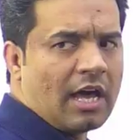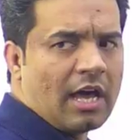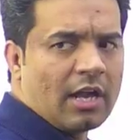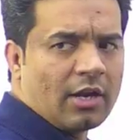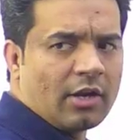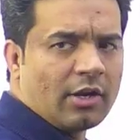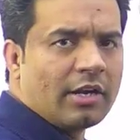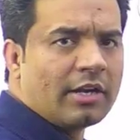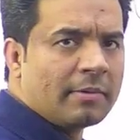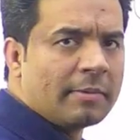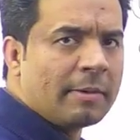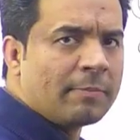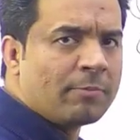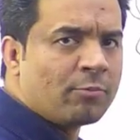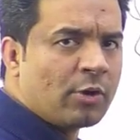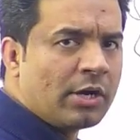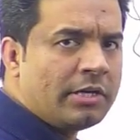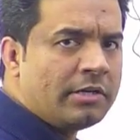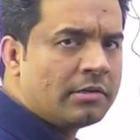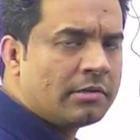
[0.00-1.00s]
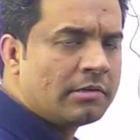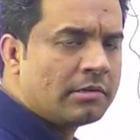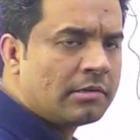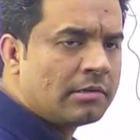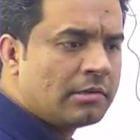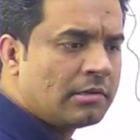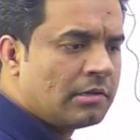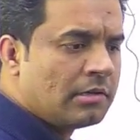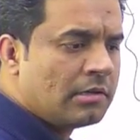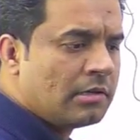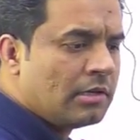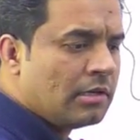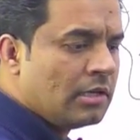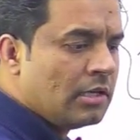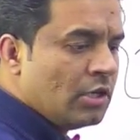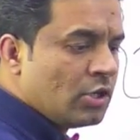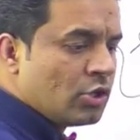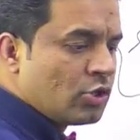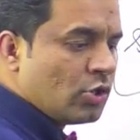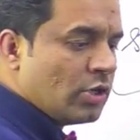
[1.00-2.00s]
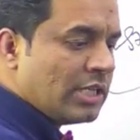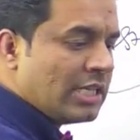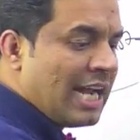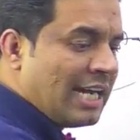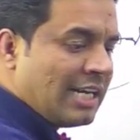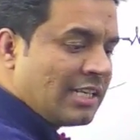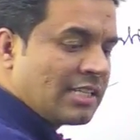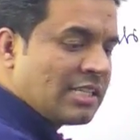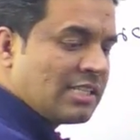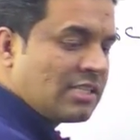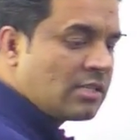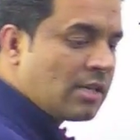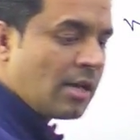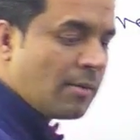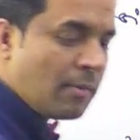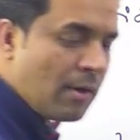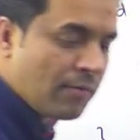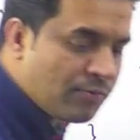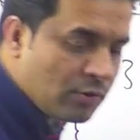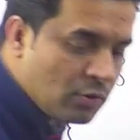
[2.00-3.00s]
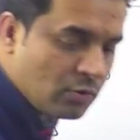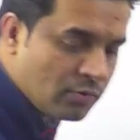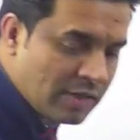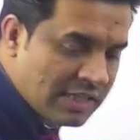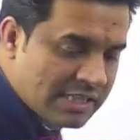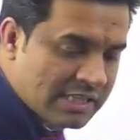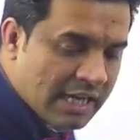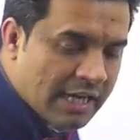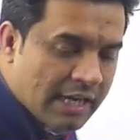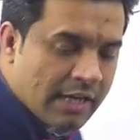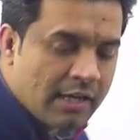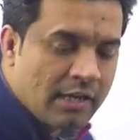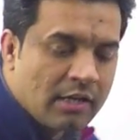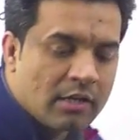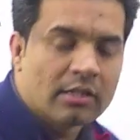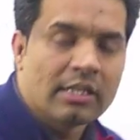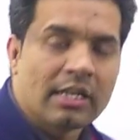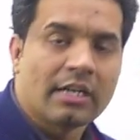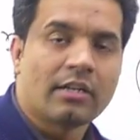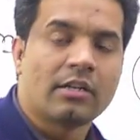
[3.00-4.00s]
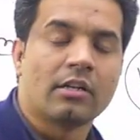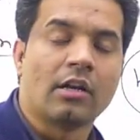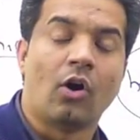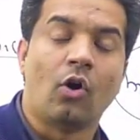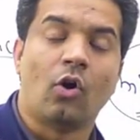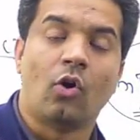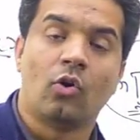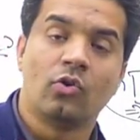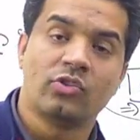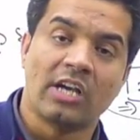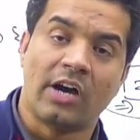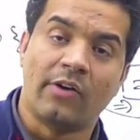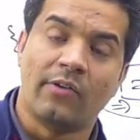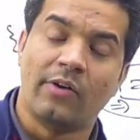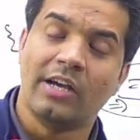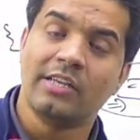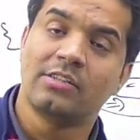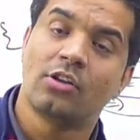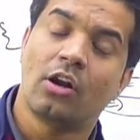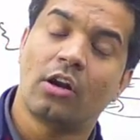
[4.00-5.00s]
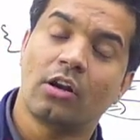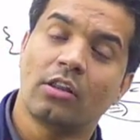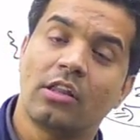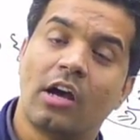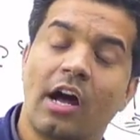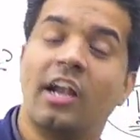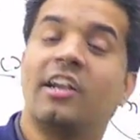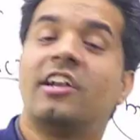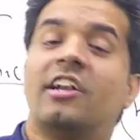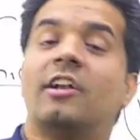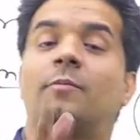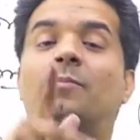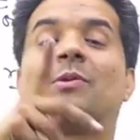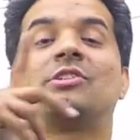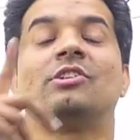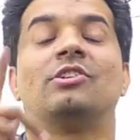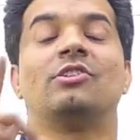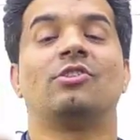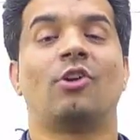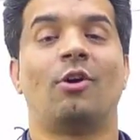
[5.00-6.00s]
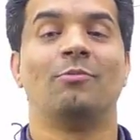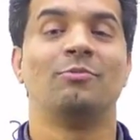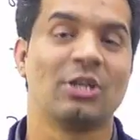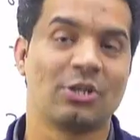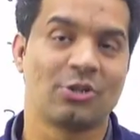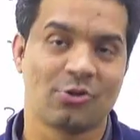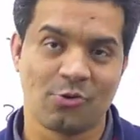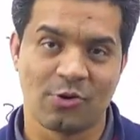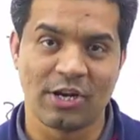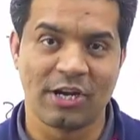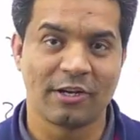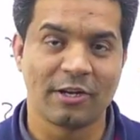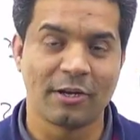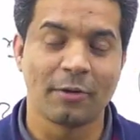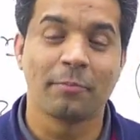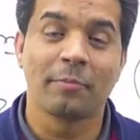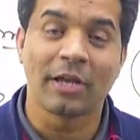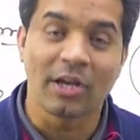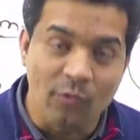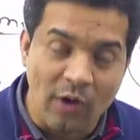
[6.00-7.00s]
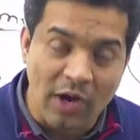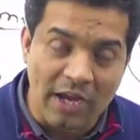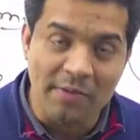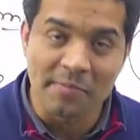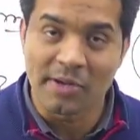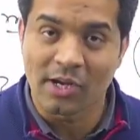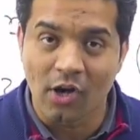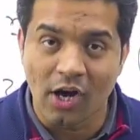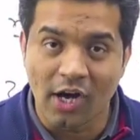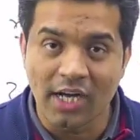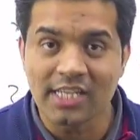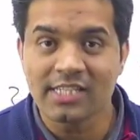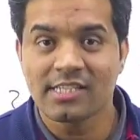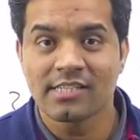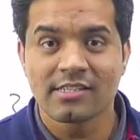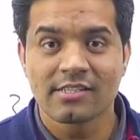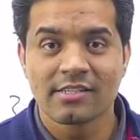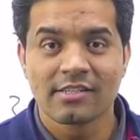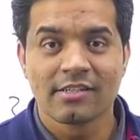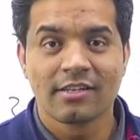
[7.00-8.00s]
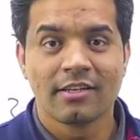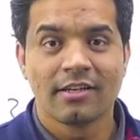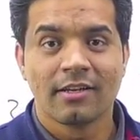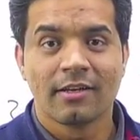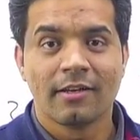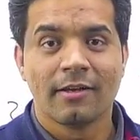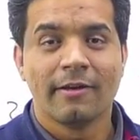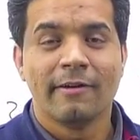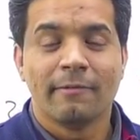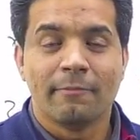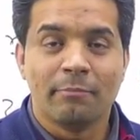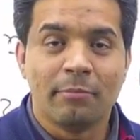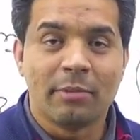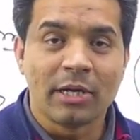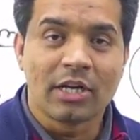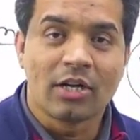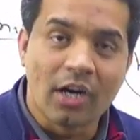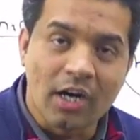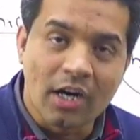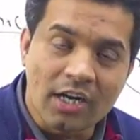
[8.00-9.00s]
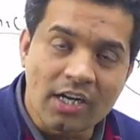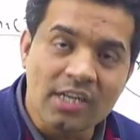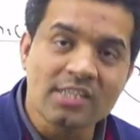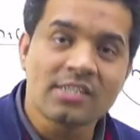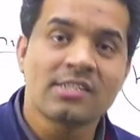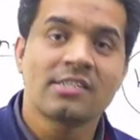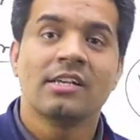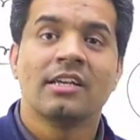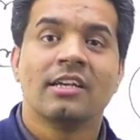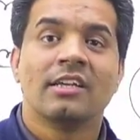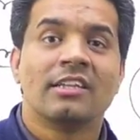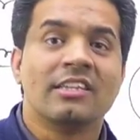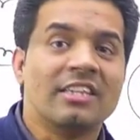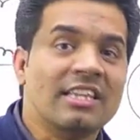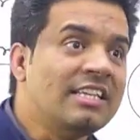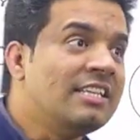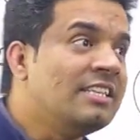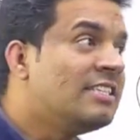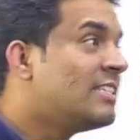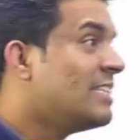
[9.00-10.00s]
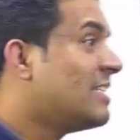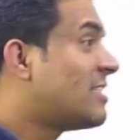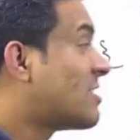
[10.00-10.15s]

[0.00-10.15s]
Are you getting my point? So in that case, some of you will say that now Java is not the 100% object oriented. Why? Because Because these